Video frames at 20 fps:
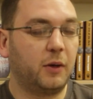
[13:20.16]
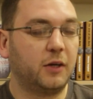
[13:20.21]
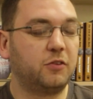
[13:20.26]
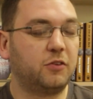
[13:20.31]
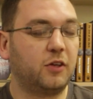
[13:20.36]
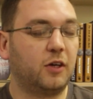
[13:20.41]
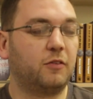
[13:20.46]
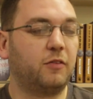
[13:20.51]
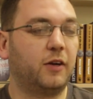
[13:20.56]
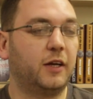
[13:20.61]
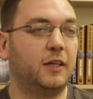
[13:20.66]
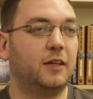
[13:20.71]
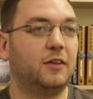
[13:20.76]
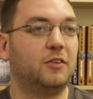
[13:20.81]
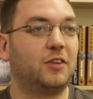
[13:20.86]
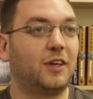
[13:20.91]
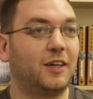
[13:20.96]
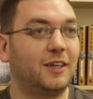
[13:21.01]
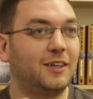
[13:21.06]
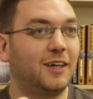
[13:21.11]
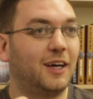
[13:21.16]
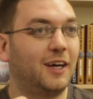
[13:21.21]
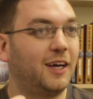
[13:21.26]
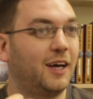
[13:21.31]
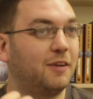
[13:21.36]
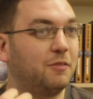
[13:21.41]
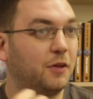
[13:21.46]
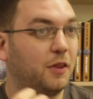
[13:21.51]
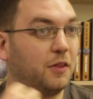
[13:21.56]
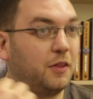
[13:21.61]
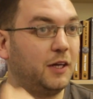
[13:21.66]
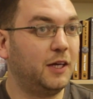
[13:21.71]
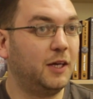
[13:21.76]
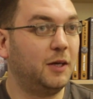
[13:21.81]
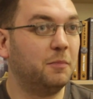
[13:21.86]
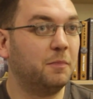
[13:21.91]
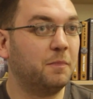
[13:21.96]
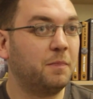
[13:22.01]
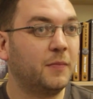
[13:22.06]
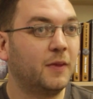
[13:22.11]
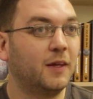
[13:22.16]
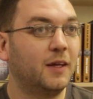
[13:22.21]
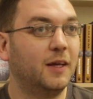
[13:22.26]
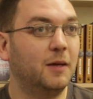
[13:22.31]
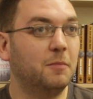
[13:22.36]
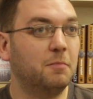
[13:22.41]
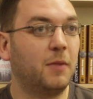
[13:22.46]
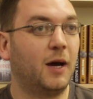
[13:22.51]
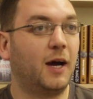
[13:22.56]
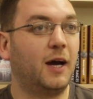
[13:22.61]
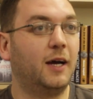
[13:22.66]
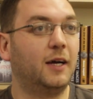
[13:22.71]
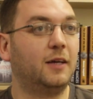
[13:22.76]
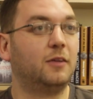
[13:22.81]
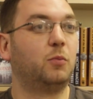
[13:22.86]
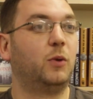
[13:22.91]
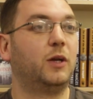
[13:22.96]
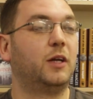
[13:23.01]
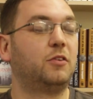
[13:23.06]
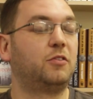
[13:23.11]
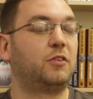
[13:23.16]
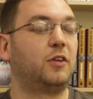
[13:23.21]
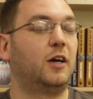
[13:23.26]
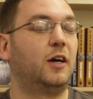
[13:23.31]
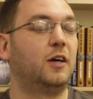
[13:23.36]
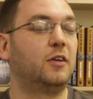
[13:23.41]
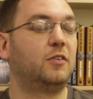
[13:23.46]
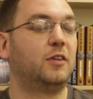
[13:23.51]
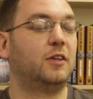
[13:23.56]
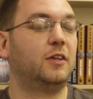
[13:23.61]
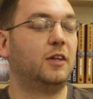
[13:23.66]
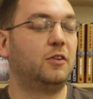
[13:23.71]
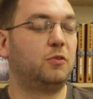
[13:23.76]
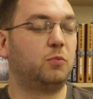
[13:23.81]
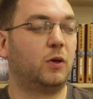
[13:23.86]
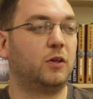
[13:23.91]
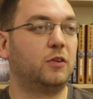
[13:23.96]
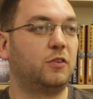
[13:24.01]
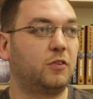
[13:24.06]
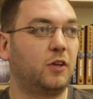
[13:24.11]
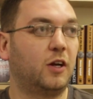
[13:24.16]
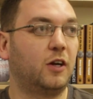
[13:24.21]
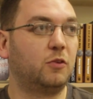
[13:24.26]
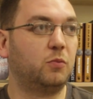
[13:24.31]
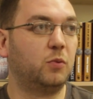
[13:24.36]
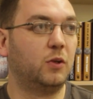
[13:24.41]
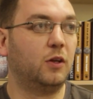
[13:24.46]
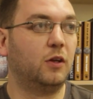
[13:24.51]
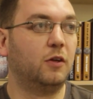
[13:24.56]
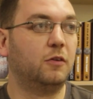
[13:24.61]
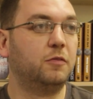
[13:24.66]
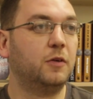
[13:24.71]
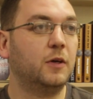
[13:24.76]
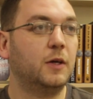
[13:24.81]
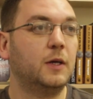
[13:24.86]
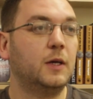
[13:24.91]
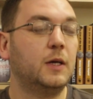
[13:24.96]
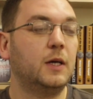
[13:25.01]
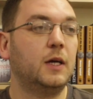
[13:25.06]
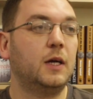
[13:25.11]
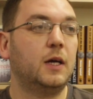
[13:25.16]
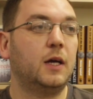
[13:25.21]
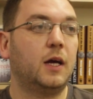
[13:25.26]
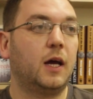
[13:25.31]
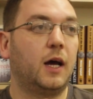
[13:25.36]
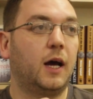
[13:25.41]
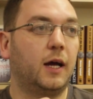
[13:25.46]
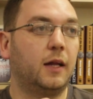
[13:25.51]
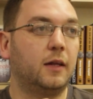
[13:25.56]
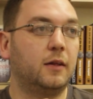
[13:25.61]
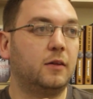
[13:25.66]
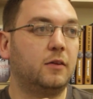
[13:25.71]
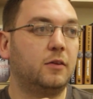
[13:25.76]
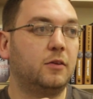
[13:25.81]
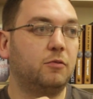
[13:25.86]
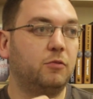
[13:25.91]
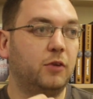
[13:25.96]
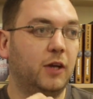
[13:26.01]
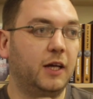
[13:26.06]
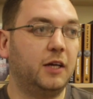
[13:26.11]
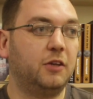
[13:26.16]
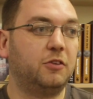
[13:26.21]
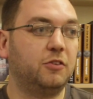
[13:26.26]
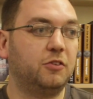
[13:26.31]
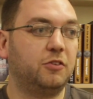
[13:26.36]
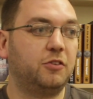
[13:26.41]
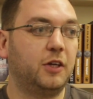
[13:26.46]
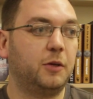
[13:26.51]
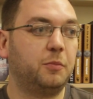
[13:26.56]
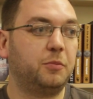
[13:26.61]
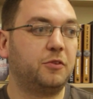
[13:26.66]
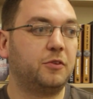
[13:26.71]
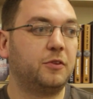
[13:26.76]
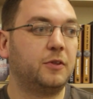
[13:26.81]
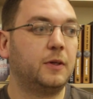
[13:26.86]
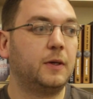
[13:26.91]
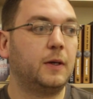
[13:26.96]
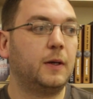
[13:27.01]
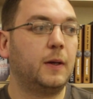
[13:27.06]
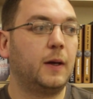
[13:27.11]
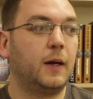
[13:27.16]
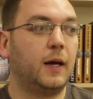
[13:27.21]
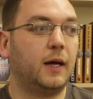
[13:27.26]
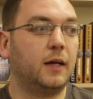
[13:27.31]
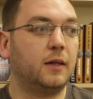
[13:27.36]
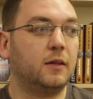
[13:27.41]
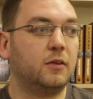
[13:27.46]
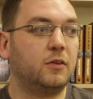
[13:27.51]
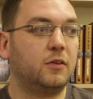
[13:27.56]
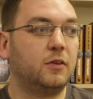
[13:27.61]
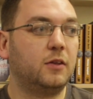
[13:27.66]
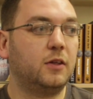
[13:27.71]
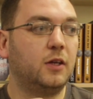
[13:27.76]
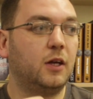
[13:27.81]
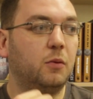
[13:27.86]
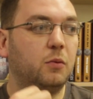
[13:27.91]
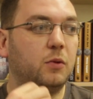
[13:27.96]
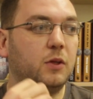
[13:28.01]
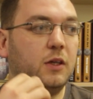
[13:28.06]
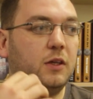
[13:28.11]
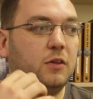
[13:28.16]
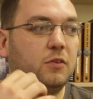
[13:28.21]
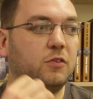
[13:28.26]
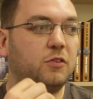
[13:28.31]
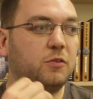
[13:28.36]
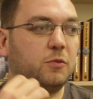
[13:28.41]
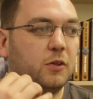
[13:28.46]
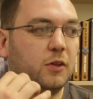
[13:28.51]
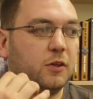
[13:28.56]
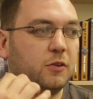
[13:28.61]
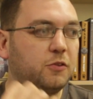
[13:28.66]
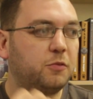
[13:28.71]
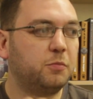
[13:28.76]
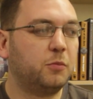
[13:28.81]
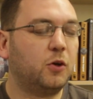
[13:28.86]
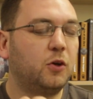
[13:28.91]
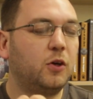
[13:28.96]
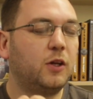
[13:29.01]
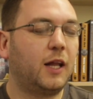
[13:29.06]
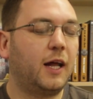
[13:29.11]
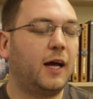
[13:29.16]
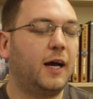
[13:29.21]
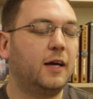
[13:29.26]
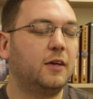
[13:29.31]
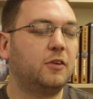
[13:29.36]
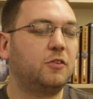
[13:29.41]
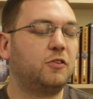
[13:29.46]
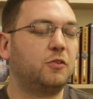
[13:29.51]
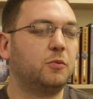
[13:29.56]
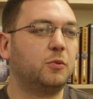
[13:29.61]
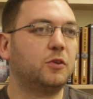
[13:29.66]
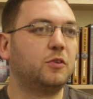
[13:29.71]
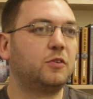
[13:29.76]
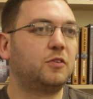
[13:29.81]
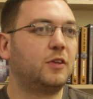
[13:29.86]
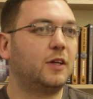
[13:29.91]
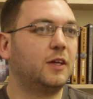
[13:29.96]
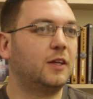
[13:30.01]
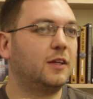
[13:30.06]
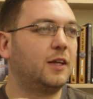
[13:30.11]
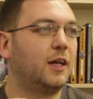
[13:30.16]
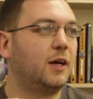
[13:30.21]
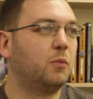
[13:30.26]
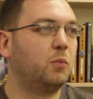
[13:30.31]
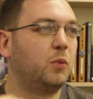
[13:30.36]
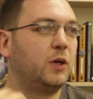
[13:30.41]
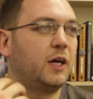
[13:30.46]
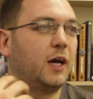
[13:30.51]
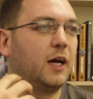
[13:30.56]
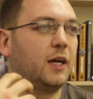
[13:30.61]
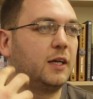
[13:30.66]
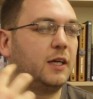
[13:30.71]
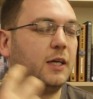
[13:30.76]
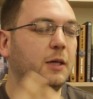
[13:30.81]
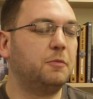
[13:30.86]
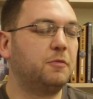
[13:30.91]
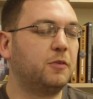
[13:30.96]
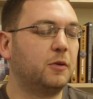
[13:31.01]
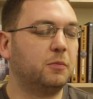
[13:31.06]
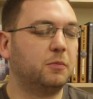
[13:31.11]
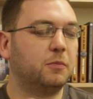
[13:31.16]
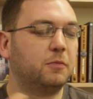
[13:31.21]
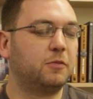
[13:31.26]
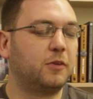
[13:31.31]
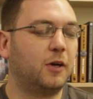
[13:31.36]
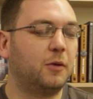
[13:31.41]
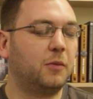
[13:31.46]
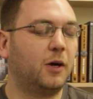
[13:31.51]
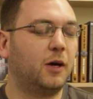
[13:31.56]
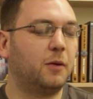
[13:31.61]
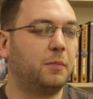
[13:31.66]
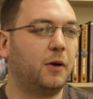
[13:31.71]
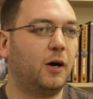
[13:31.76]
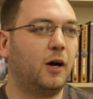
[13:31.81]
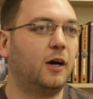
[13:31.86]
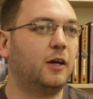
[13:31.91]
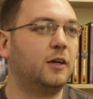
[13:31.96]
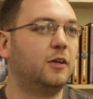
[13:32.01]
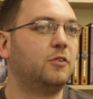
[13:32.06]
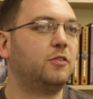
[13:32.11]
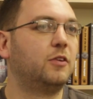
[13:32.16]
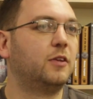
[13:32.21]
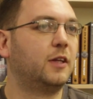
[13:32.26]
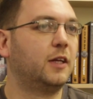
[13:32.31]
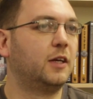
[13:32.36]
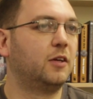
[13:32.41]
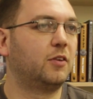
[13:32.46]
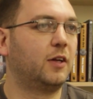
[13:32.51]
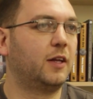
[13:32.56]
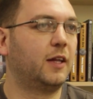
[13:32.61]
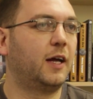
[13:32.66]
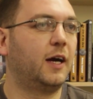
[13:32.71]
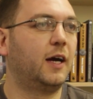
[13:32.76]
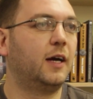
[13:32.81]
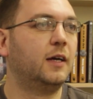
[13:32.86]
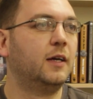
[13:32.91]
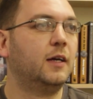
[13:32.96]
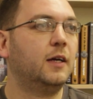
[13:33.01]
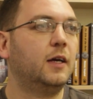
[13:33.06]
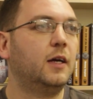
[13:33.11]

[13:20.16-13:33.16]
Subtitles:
I start writing, is I have a theme in mind when I start, and this one starts with love and relationships. And, you know, these small lies to us that we kind of keep from our partners and things like that